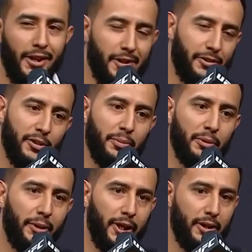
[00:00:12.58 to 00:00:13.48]
That's
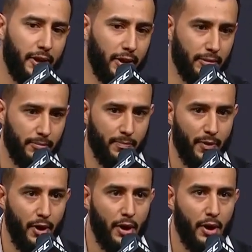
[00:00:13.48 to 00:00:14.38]
simple, man. Like,
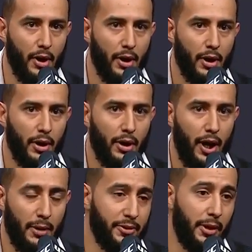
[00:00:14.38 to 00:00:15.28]

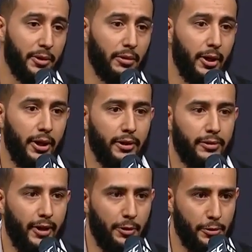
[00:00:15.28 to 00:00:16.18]
I'm Dominic
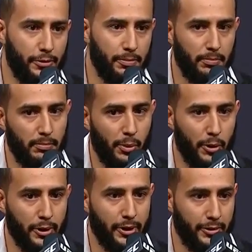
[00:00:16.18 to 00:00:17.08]
Reyes. I was
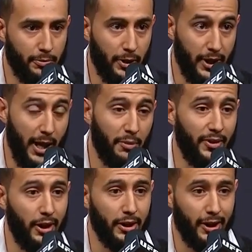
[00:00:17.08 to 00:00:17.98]
born in Apple
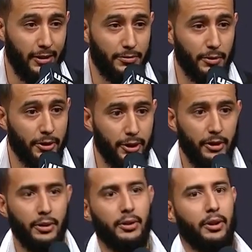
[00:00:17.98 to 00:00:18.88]
Valley,
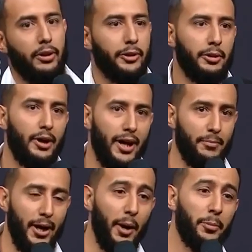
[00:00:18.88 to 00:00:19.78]
California. You know,
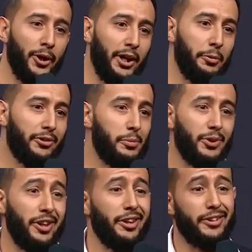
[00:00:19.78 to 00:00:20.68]
my upbringing was
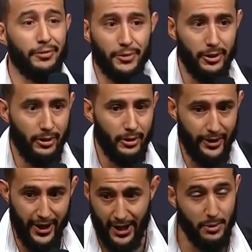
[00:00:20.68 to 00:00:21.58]
completely different
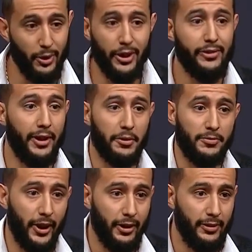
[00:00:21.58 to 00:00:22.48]
than anybody he's
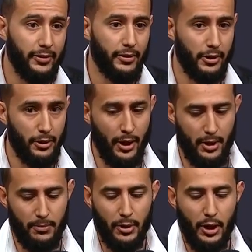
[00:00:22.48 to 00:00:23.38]
ever faced. You know,
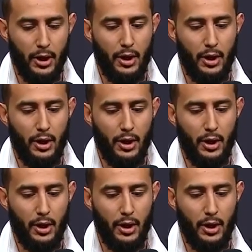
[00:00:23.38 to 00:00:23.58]
I'm